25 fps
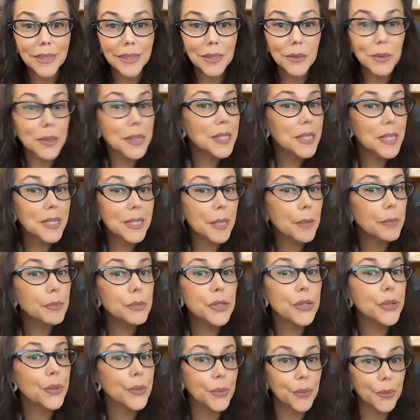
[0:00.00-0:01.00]
What is step
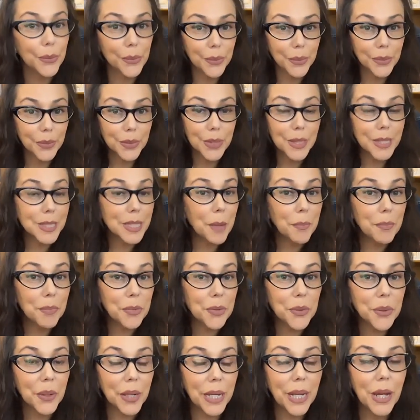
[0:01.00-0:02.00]
2? Step
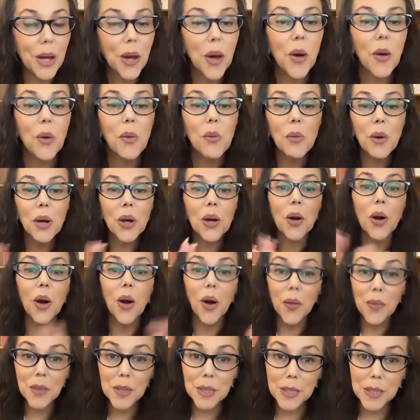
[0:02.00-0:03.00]
3? What are
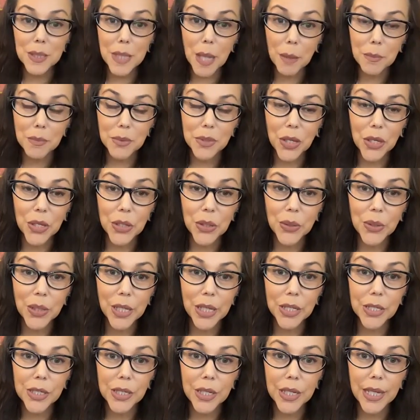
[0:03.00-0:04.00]
all the steps that you
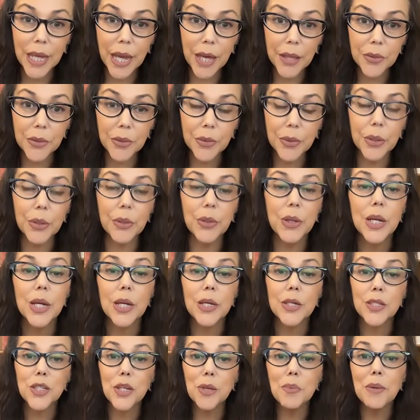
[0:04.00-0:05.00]
need to get through
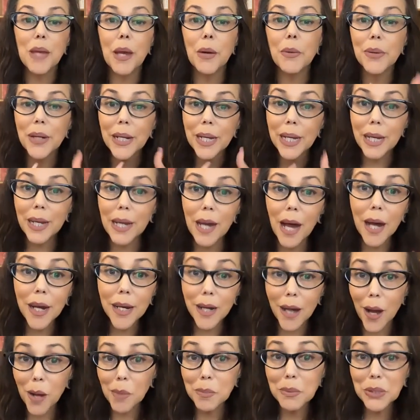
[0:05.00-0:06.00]
to be able to
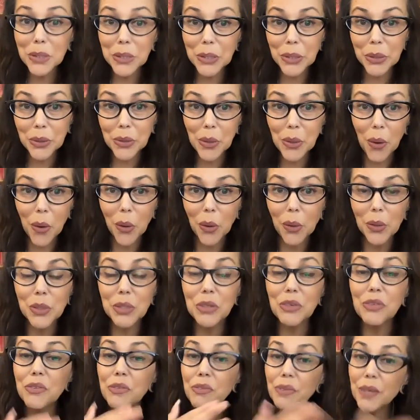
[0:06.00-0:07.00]
accomplish your goal,
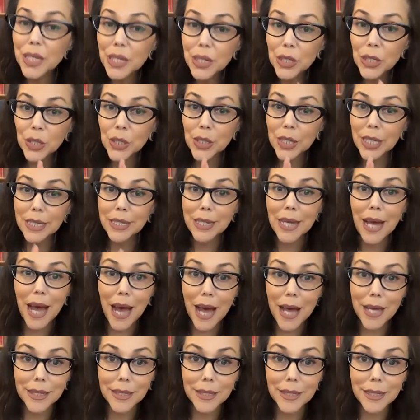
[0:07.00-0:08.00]
to finish the
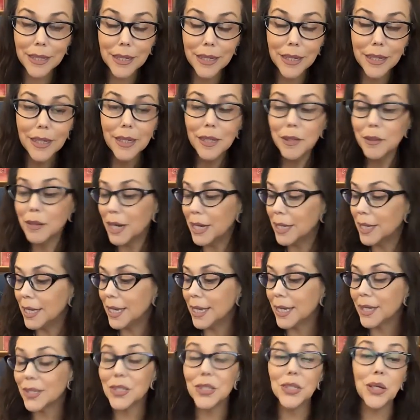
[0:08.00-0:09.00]
task? I
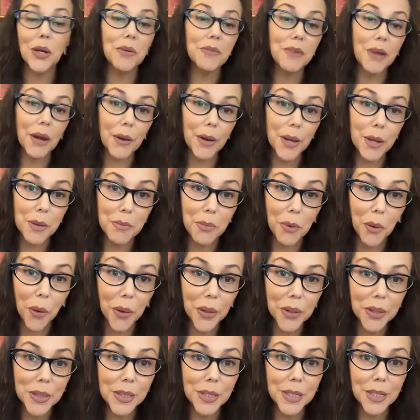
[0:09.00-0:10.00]
think is so very
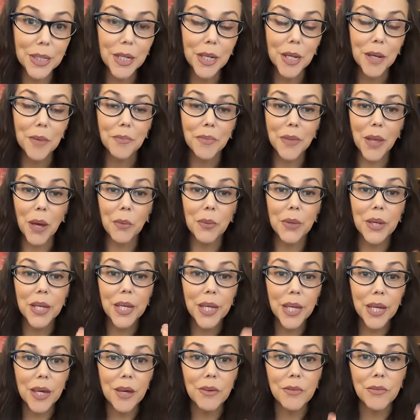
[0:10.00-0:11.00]
important that we
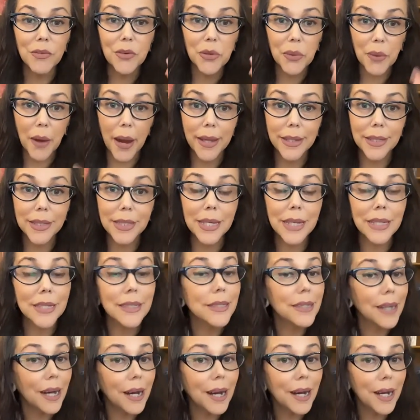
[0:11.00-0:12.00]
give grace and
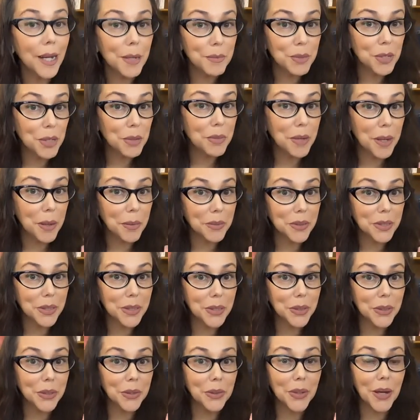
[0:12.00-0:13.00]
time to be able
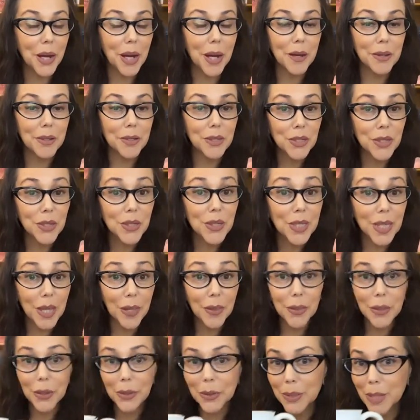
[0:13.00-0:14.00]
to
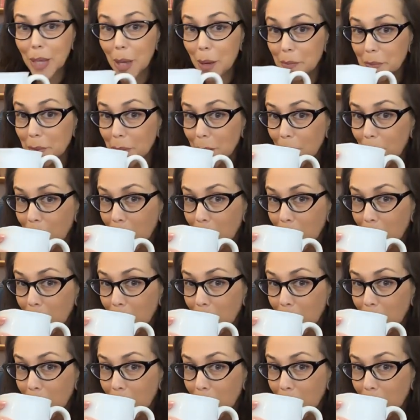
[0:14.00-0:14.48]
set those up.